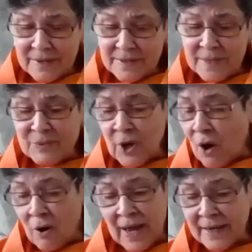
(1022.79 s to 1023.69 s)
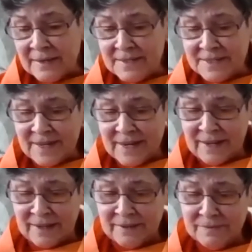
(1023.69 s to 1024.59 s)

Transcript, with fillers: Seems all I can say.